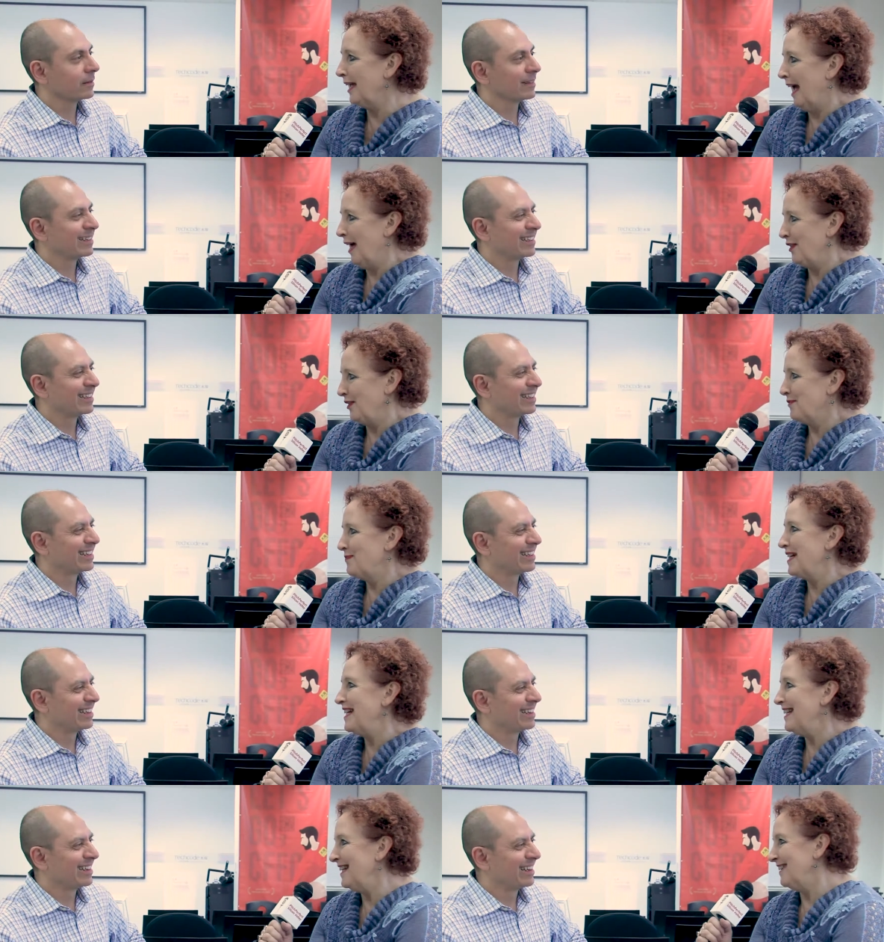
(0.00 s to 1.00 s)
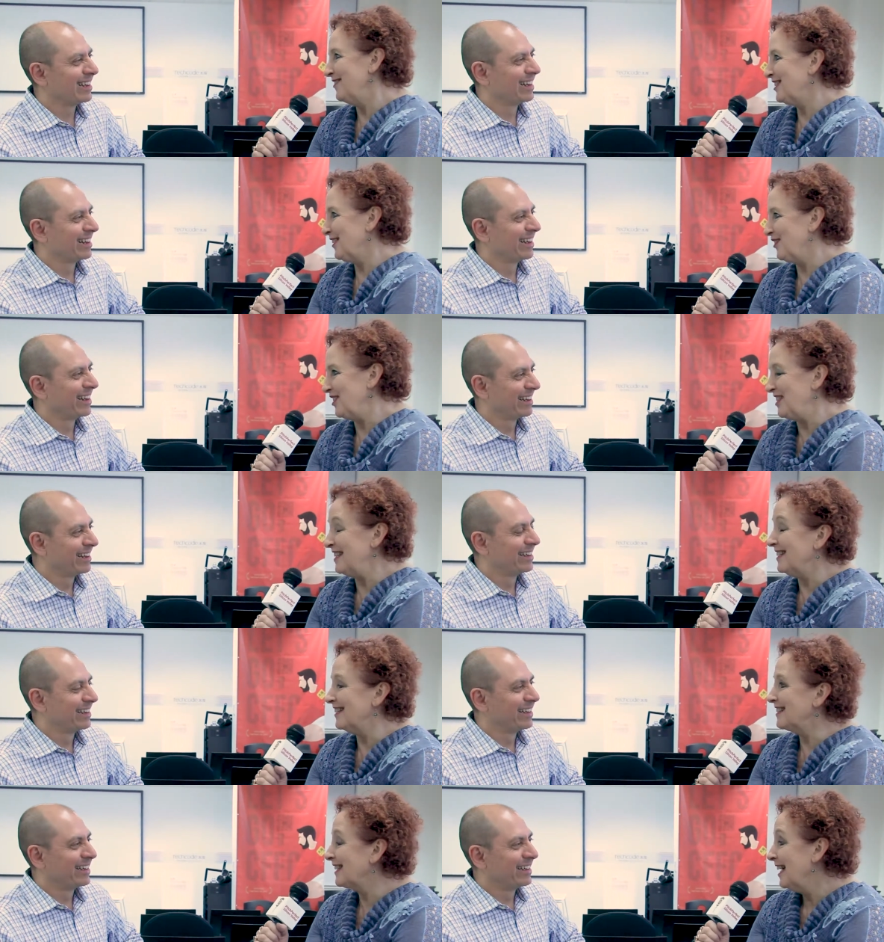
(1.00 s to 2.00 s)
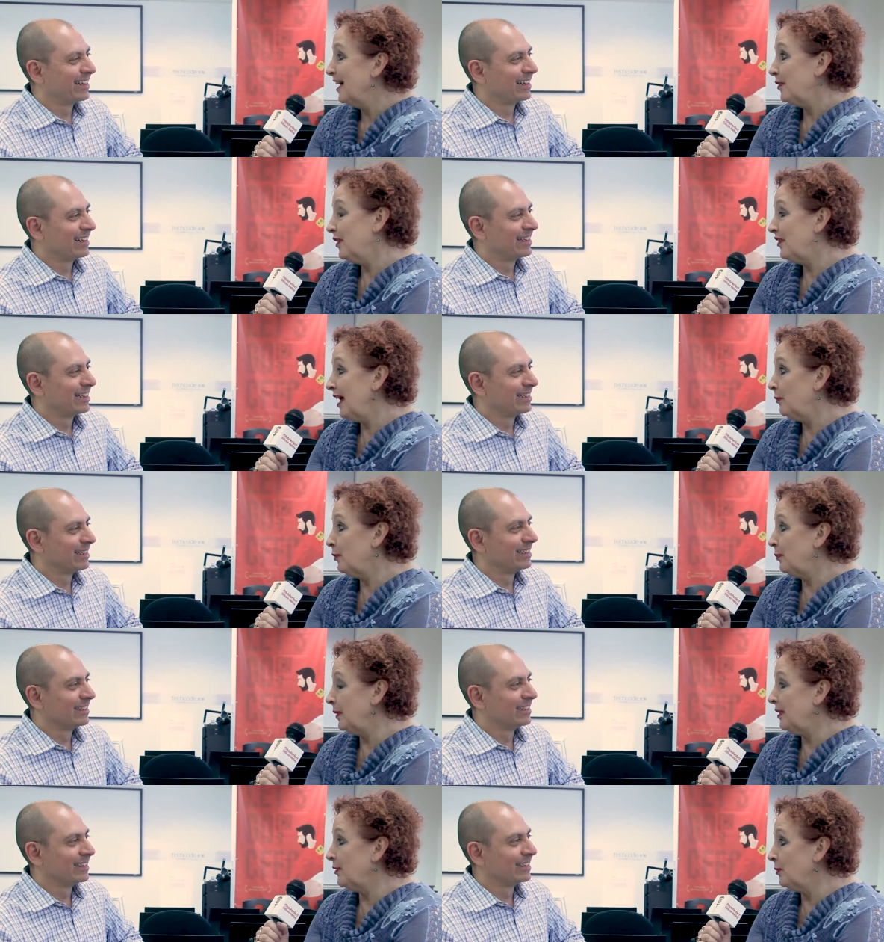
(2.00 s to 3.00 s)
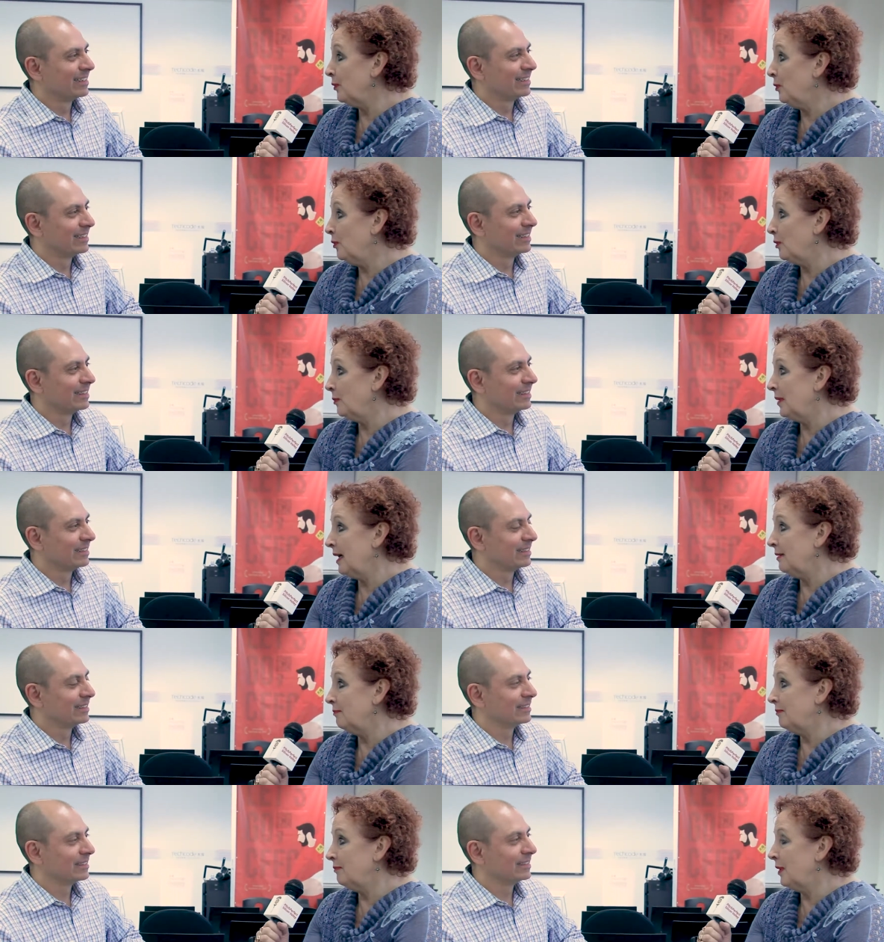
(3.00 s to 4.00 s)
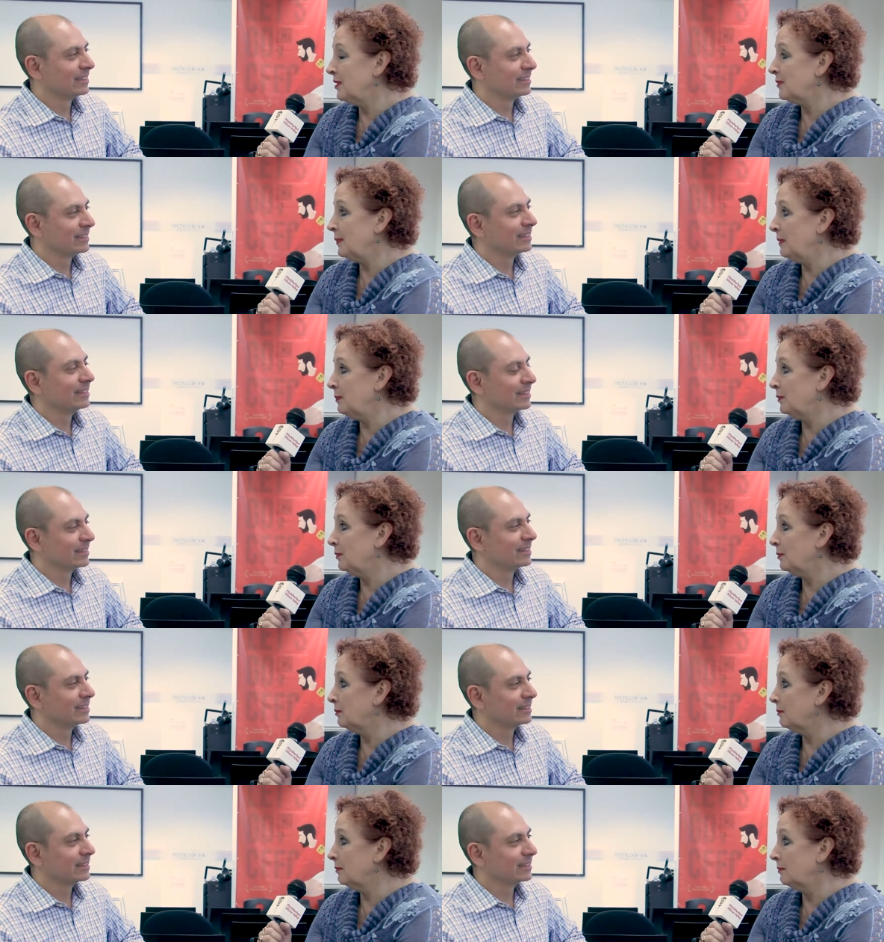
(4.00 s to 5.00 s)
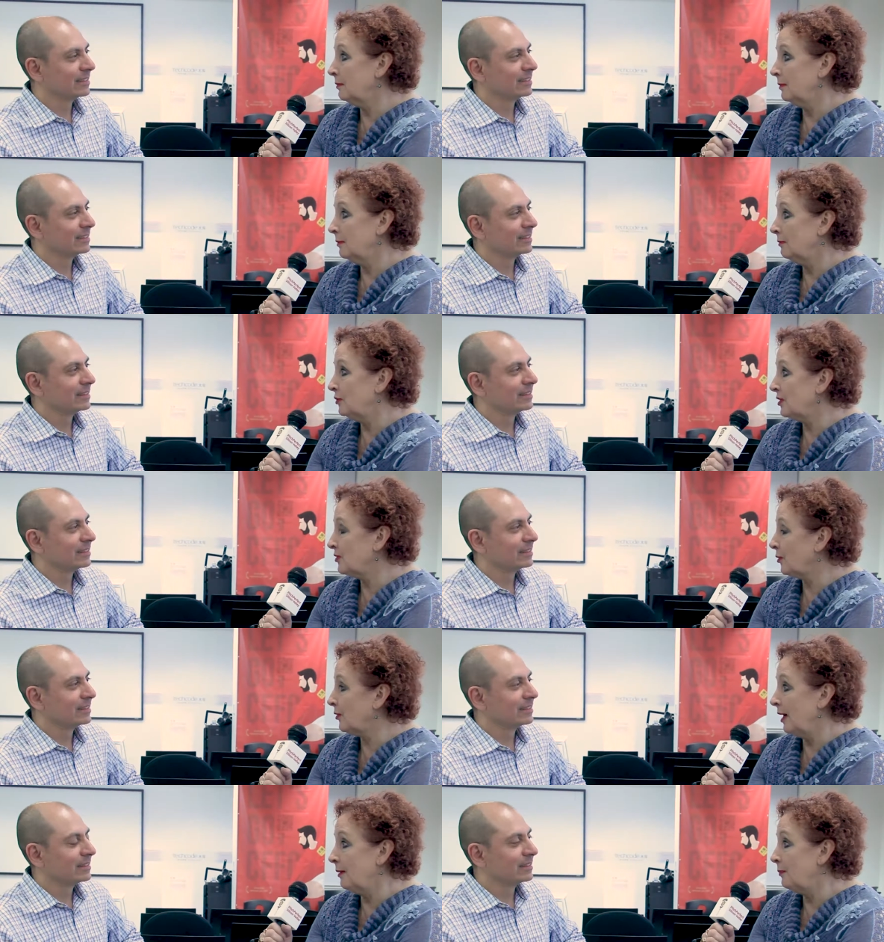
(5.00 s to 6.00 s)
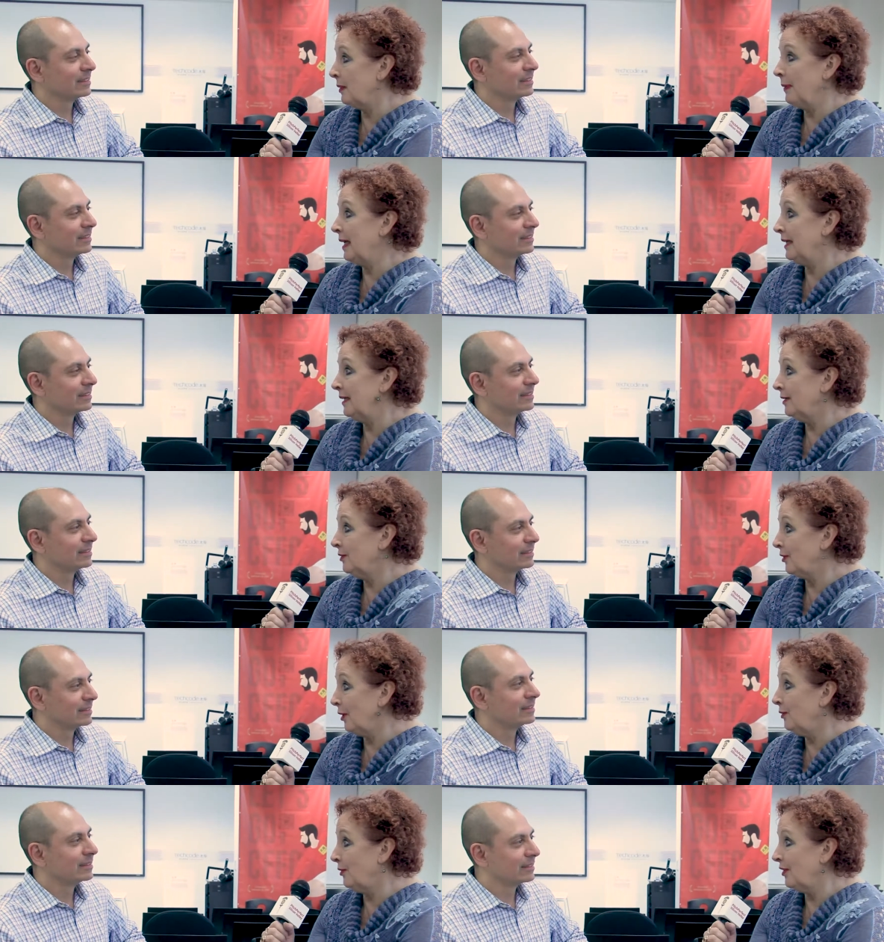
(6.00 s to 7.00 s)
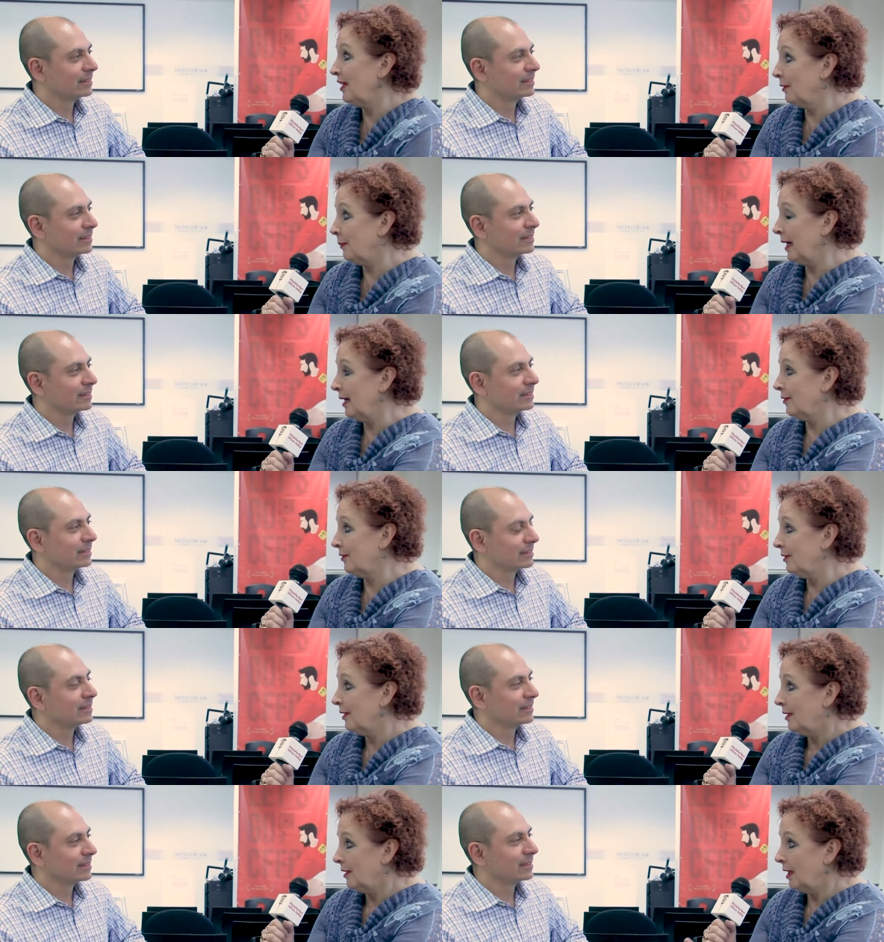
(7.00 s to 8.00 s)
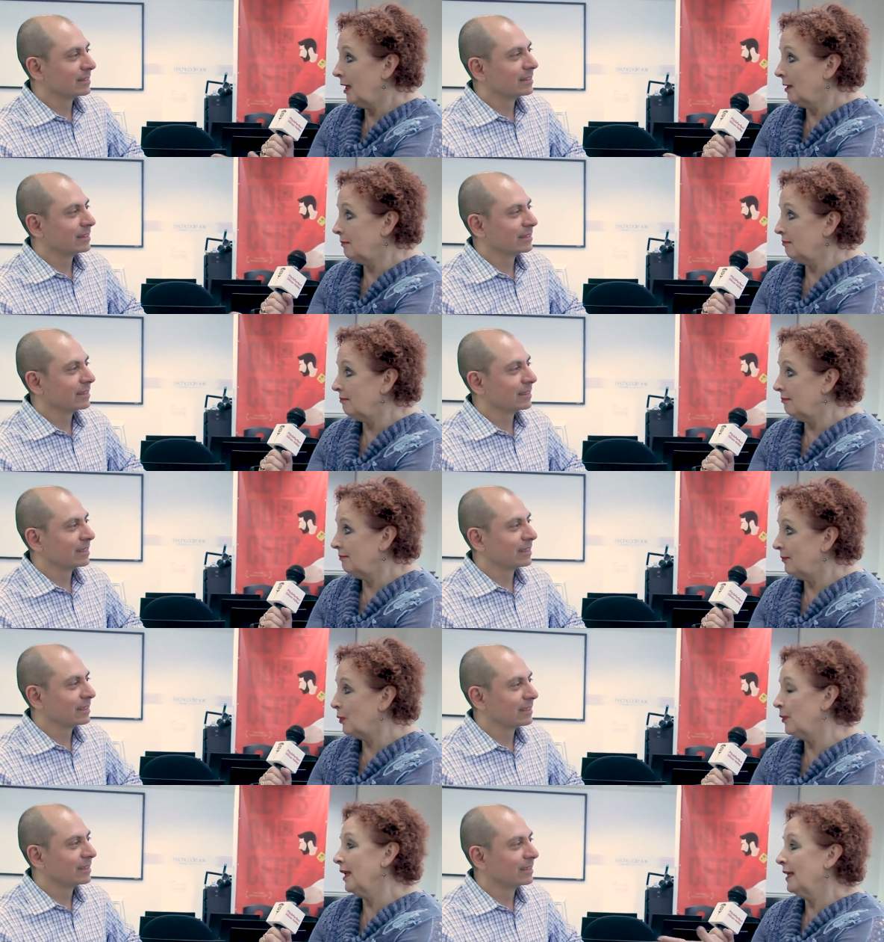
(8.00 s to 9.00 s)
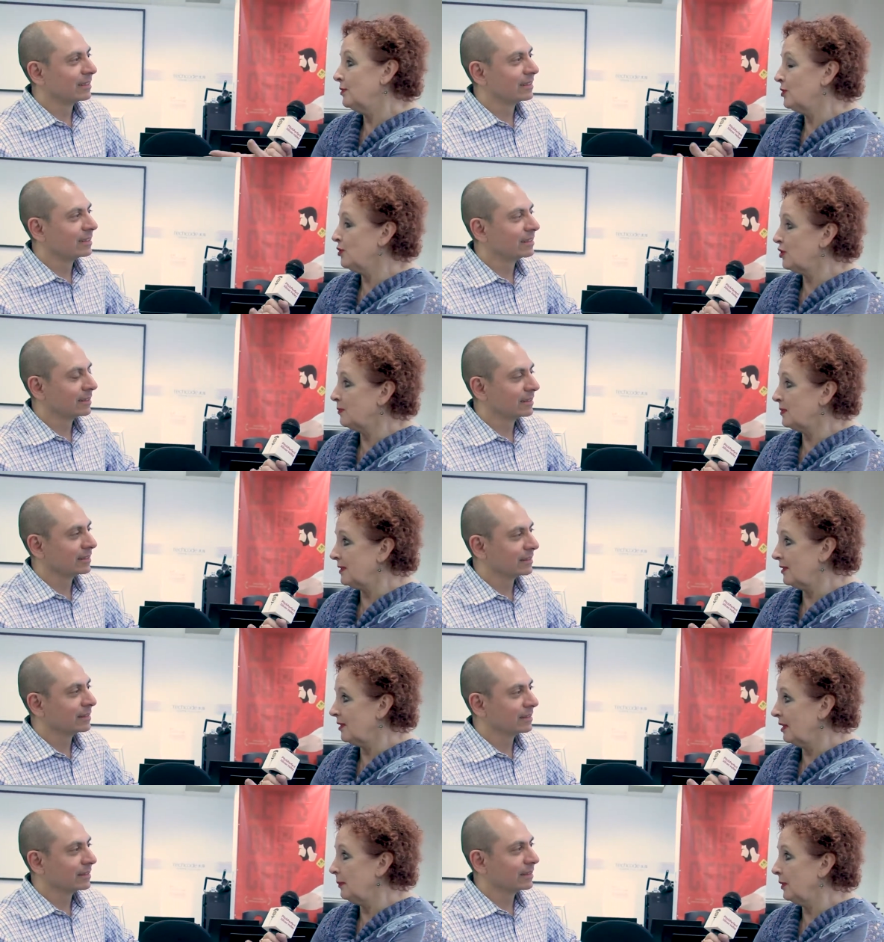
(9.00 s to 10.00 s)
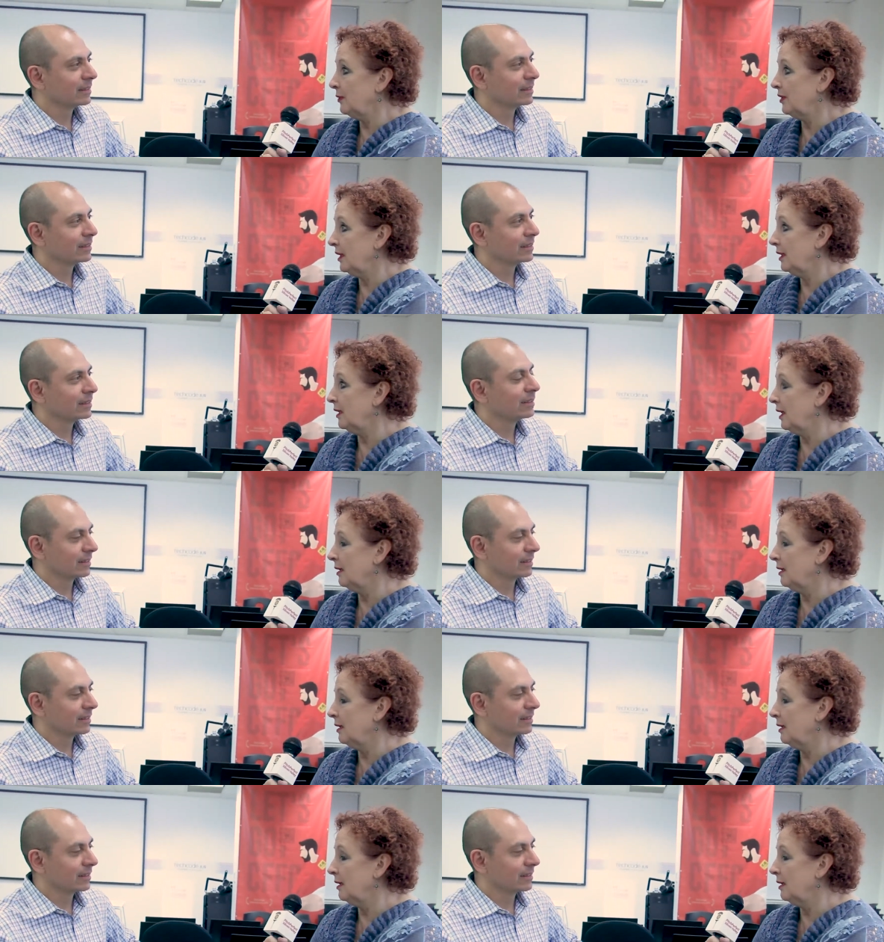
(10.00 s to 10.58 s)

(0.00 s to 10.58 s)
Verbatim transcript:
Speaker 1: gather, being here seven years, that that would be the norm. Um, most people just grab the money and don't think about um, the relationships that they're building.